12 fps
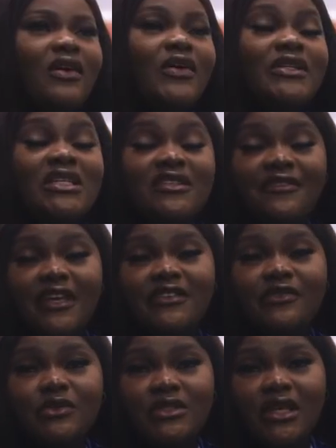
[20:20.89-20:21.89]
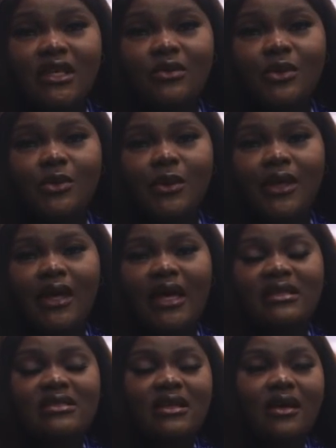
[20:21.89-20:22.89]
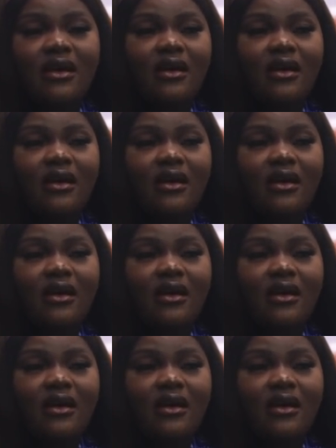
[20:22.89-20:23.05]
on this fateful day, we were asked,